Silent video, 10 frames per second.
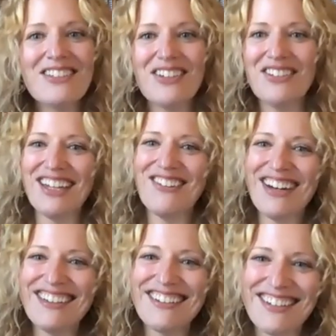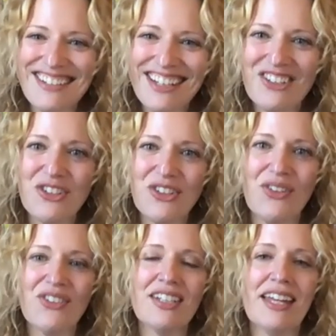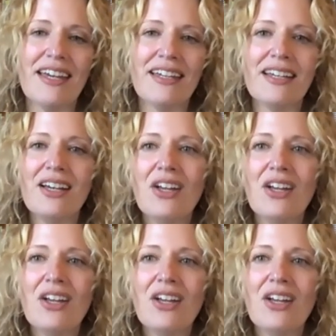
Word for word: just like what I started to introduce today.